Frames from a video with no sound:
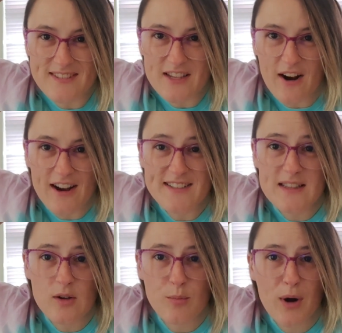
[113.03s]
sorry, it's a
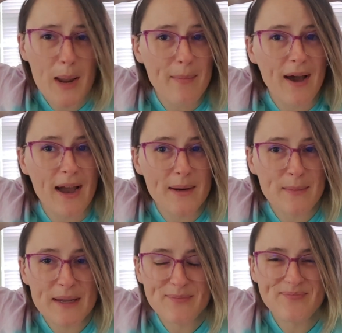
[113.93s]
little bright behind
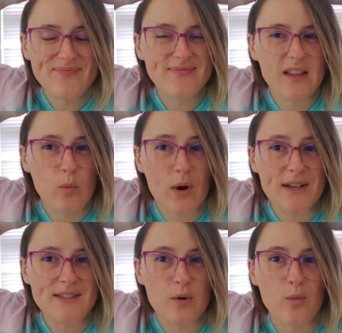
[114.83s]
me,
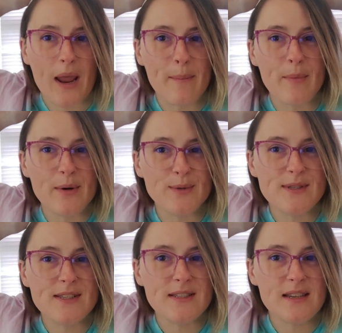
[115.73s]
was
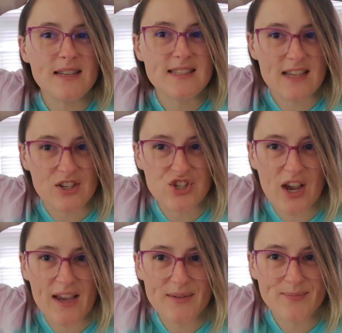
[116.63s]
Rainbow's and
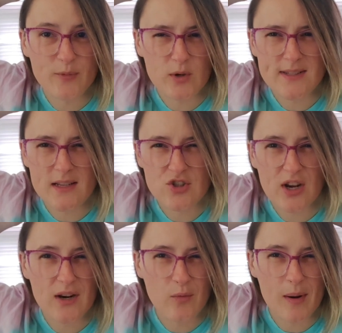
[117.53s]
sunshine, or
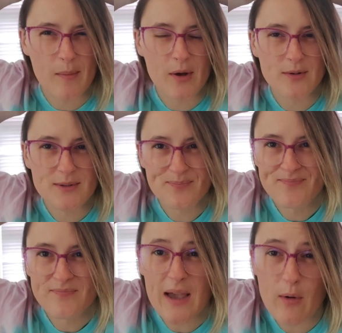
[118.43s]
sunshine and rainbows,
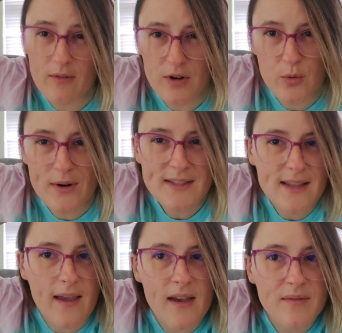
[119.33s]
however you want to
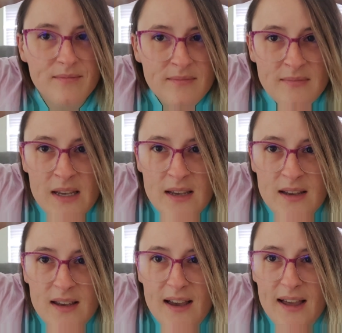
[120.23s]
say it.
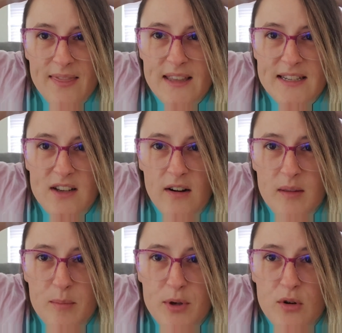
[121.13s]
These are
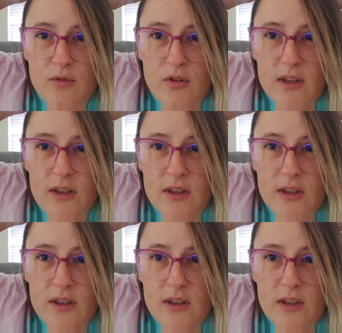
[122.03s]
the beautiful